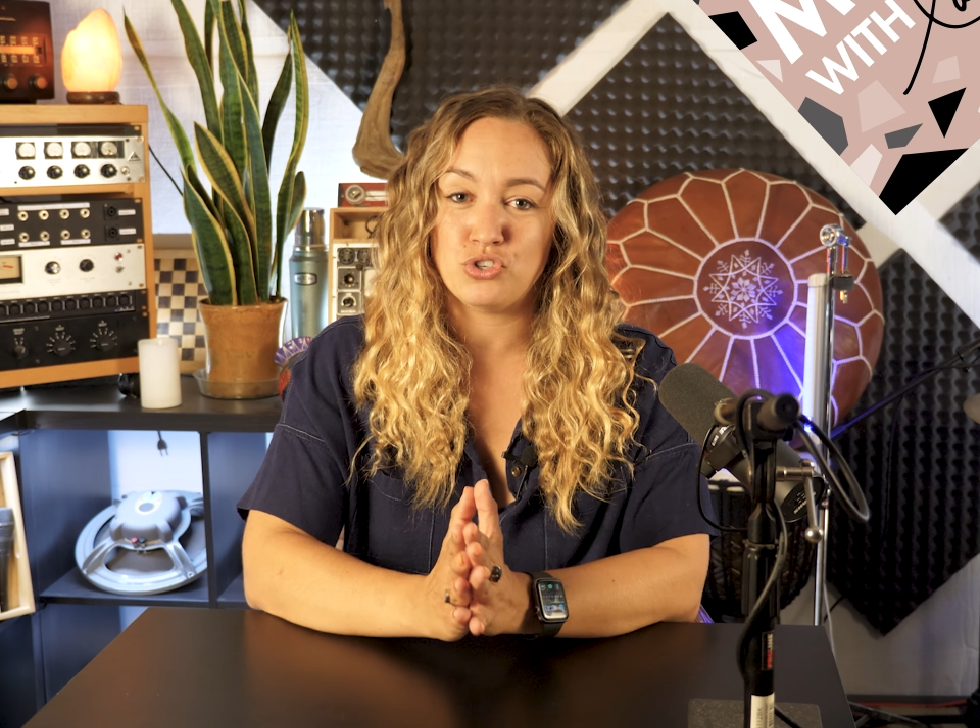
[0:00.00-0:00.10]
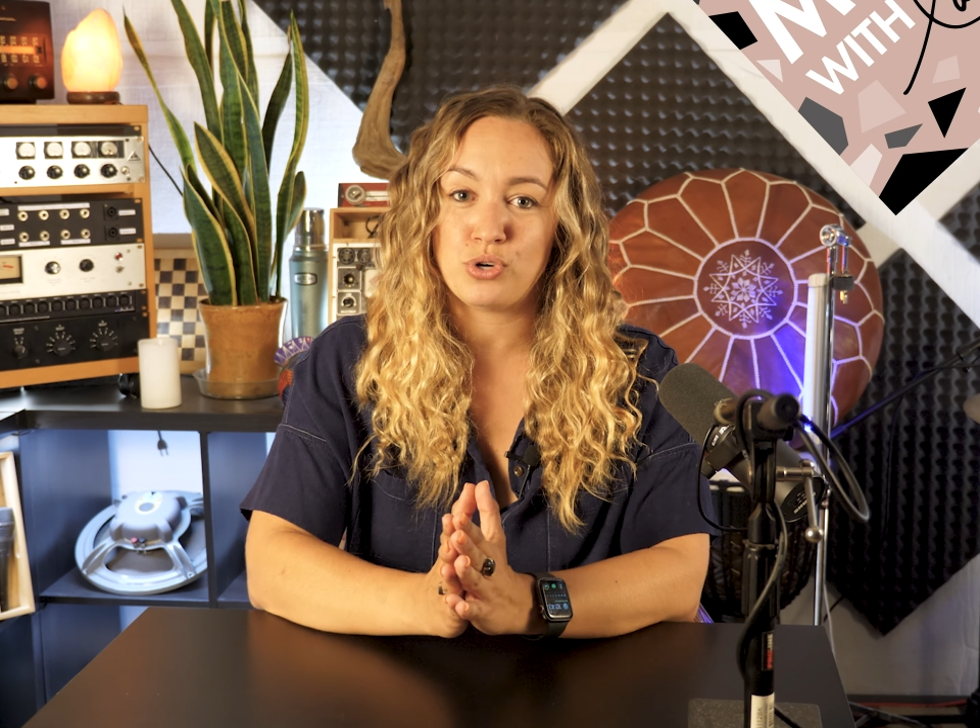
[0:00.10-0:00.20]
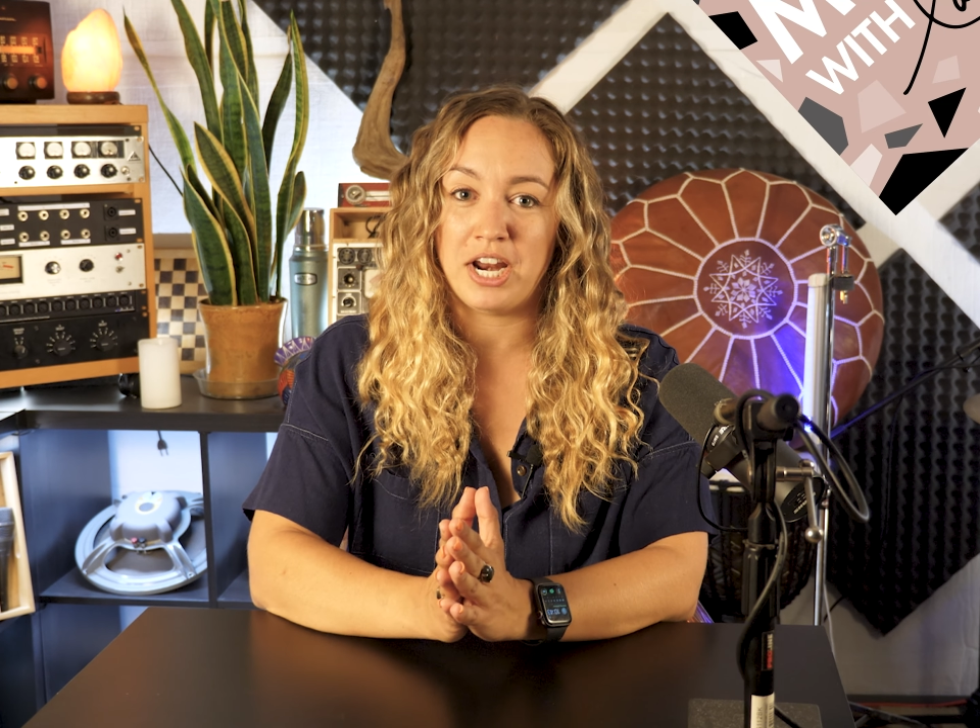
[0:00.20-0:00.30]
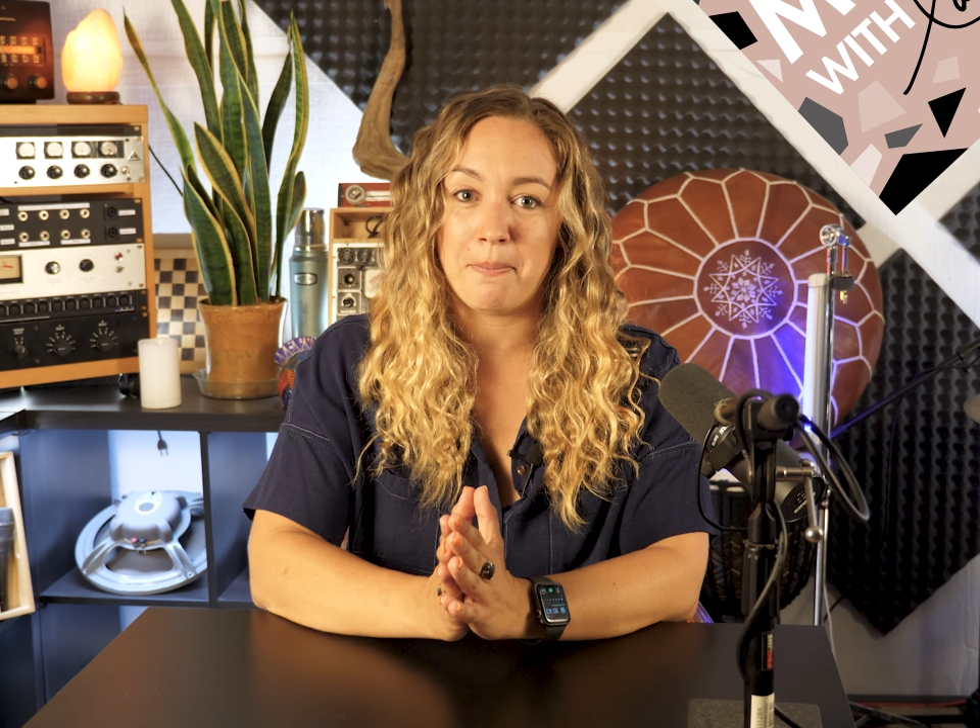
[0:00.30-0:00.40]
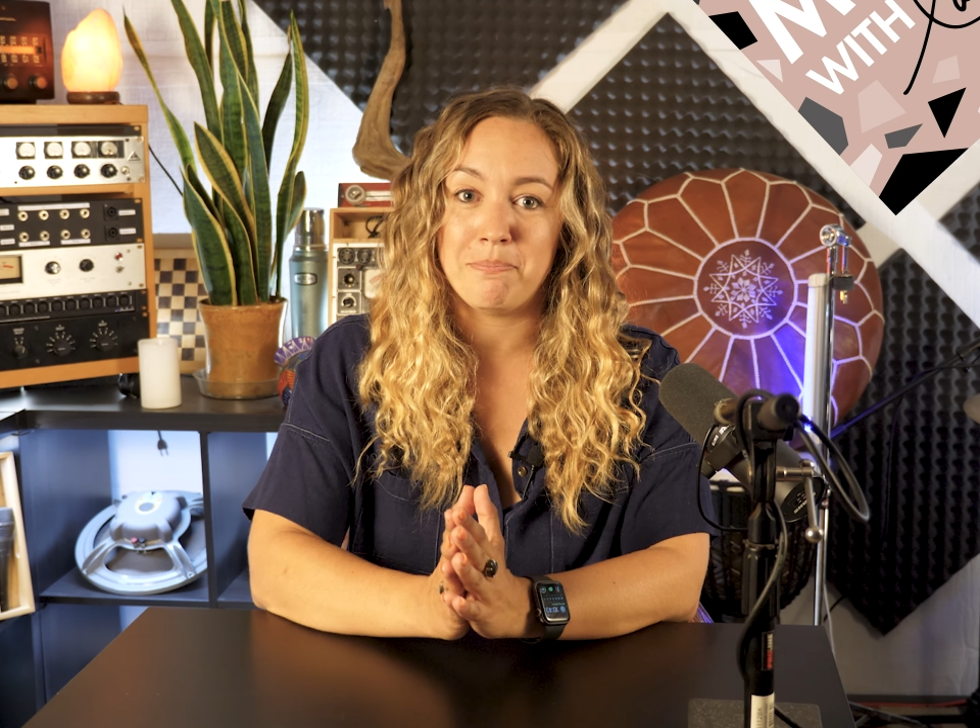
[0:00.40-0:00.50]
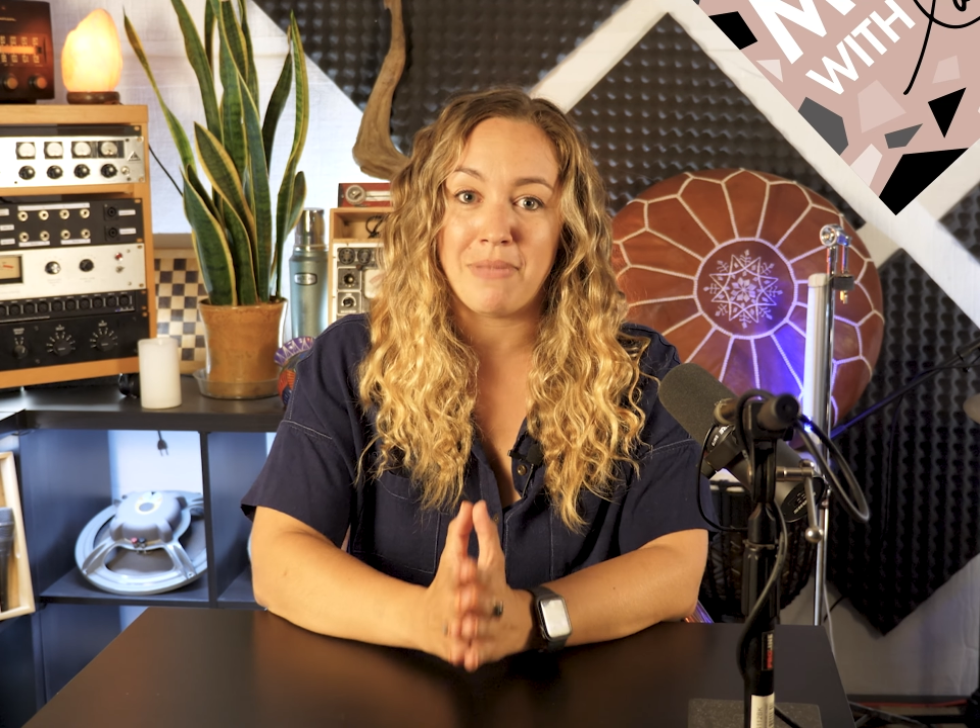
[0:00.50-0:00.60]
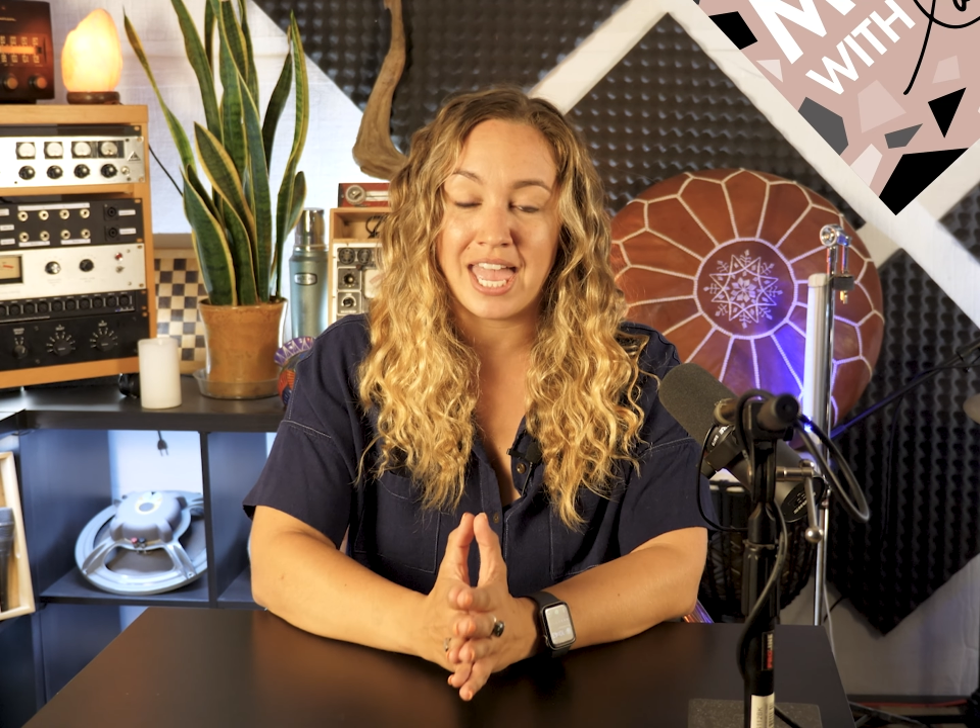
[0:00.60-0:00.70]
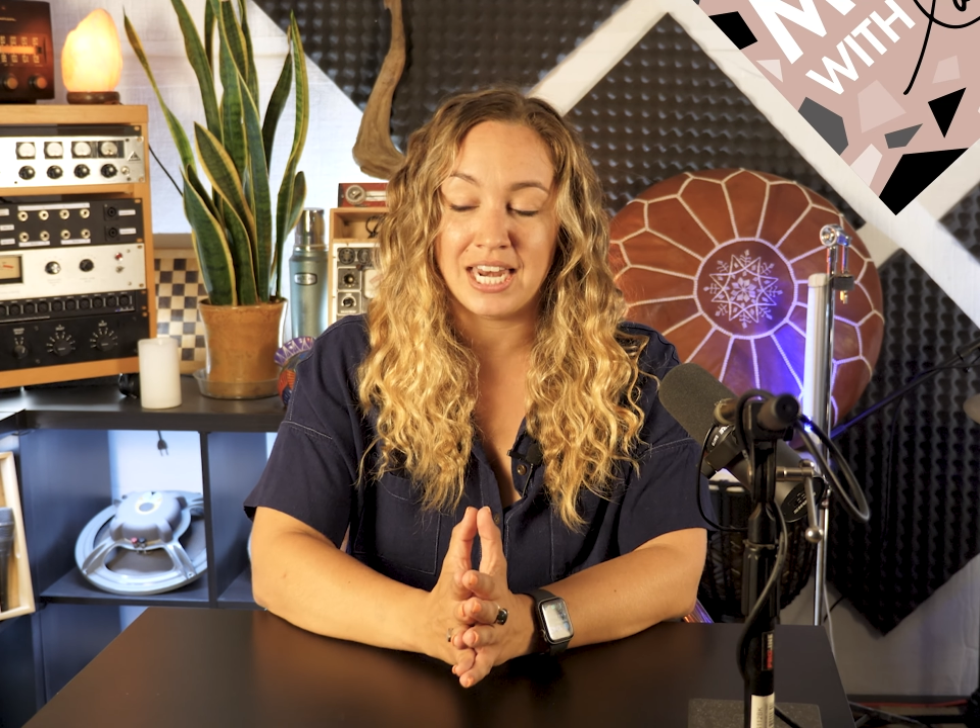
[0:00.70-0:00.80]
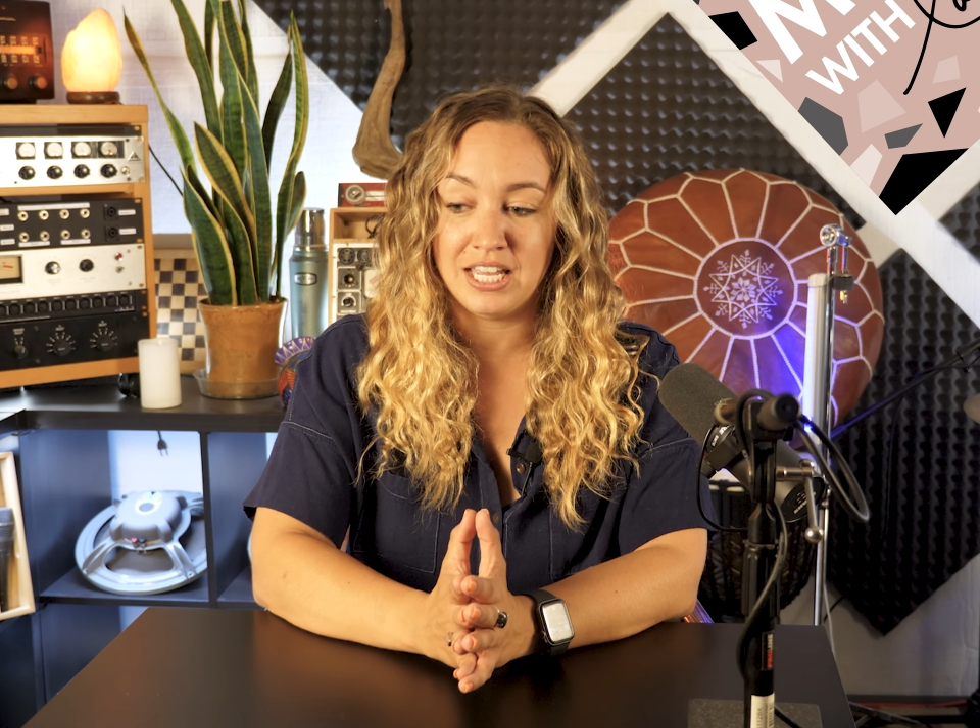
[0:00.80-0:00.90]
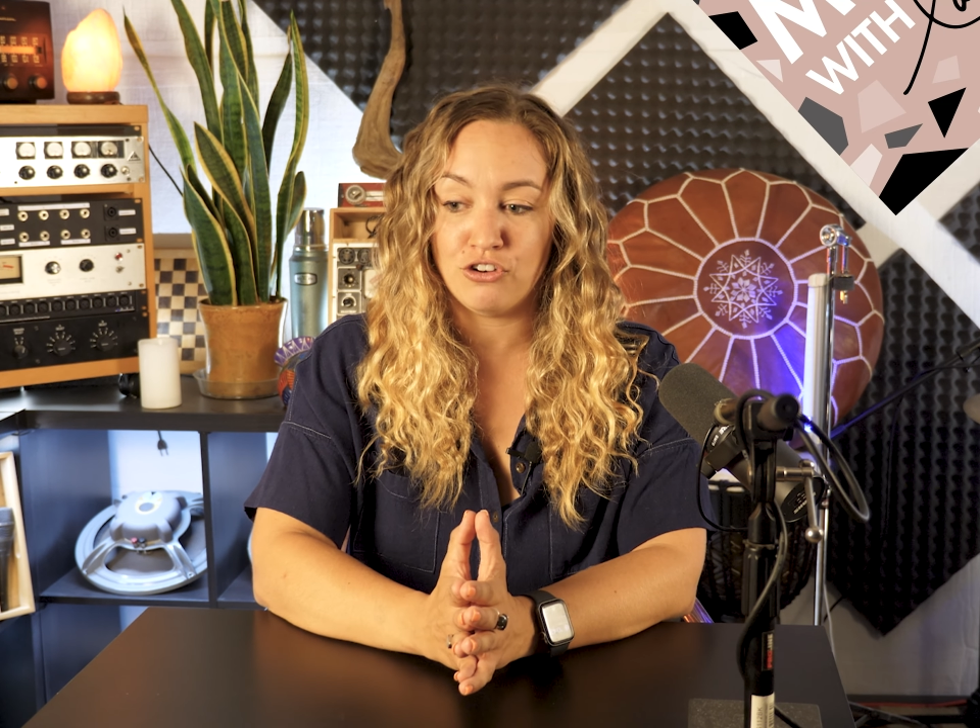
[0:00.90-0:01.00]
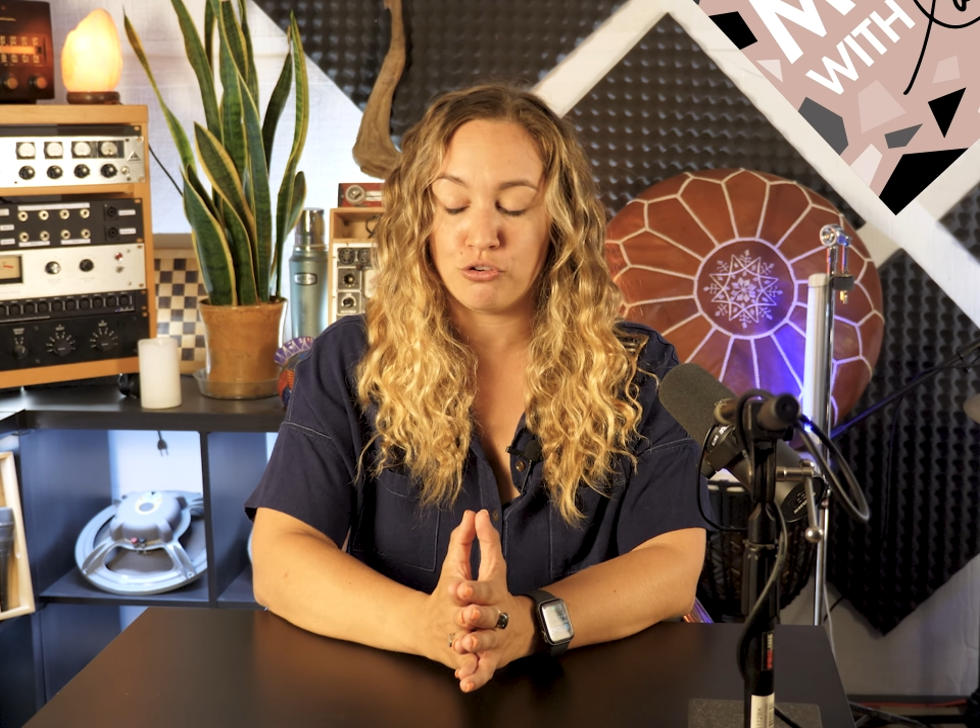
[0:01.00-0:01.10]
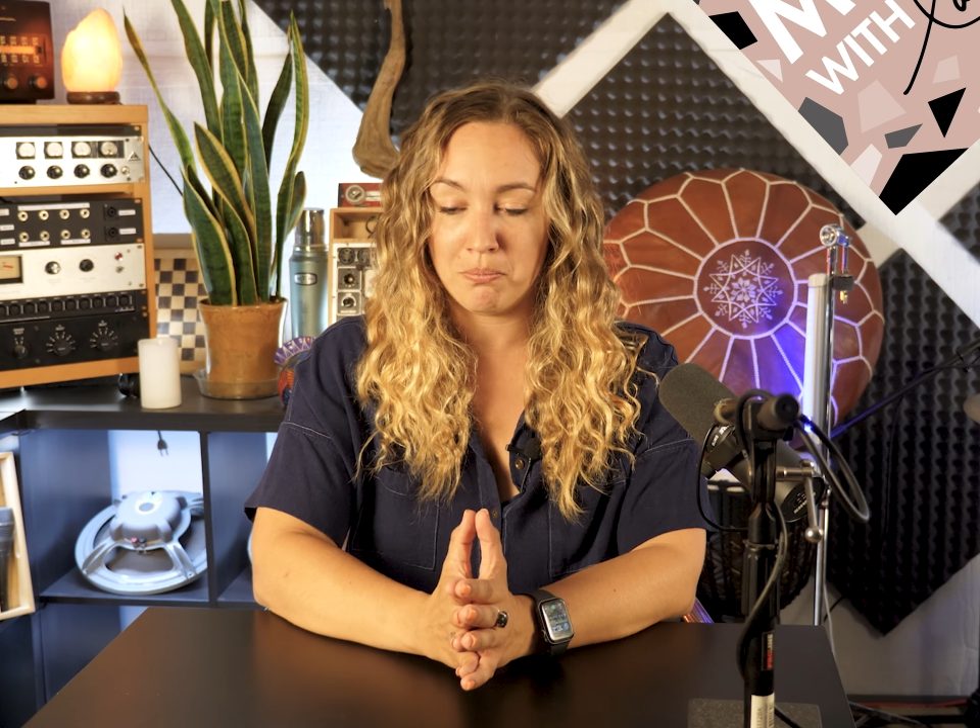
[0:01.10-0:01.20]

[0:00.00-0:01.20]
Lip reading: try to manage